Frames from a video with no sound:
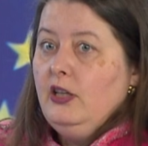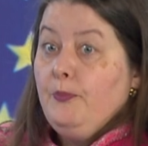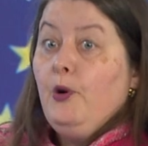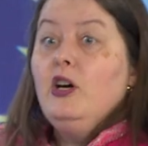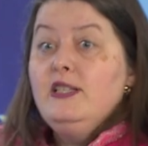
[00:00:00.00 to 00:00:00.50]

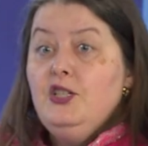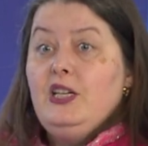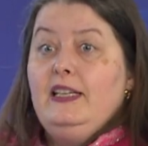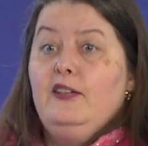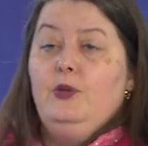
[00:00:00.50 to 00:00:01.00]
Deposit
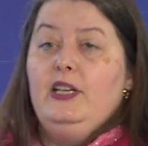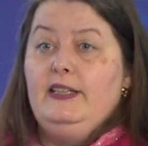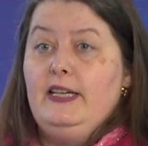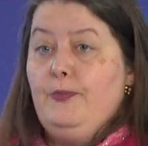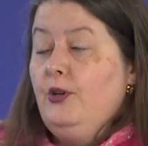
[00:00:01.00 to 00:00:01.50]
channel of
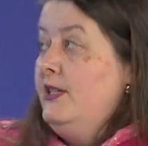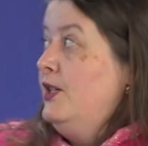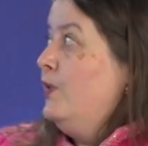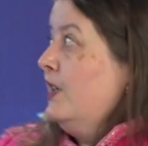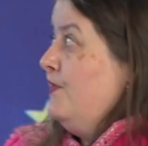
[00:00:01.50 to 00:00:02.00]
monetary policy
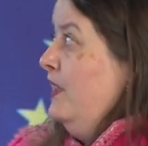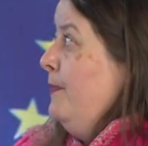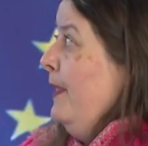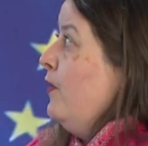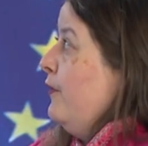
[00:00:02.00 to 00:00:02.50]
works very
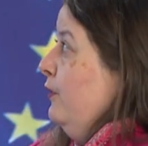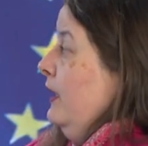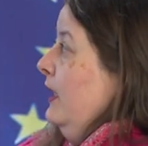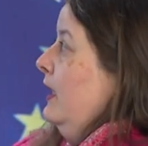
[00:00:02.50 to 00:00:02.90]
powerfully.